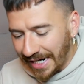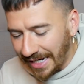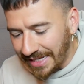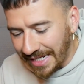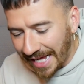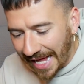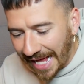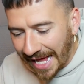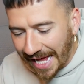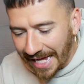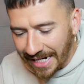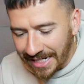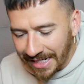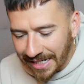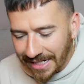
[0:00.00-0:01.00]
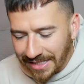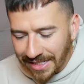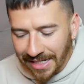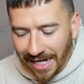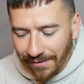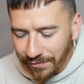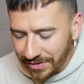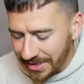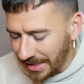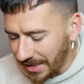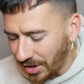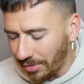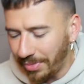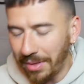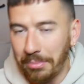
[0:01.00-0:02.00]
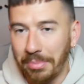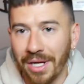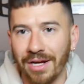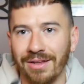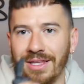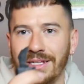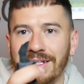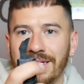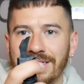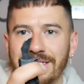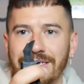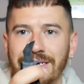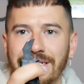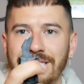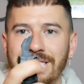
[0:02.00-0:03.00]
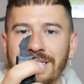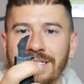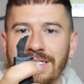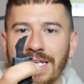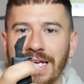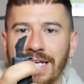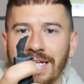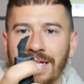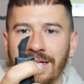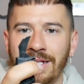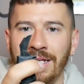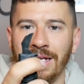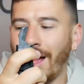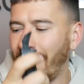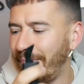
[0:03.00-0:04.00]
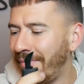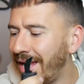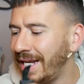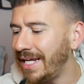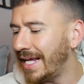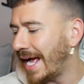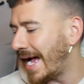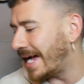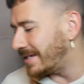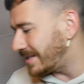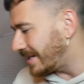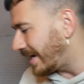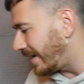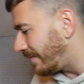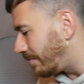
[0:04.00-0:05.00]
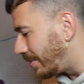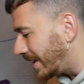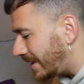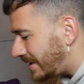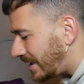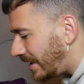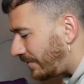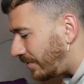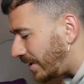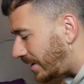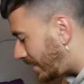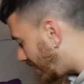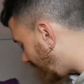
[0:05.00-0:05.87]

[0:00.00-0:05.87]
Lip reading: in the ad, the knife was a little bit bigger than this. This is like a mini ass knife, but let's see if we can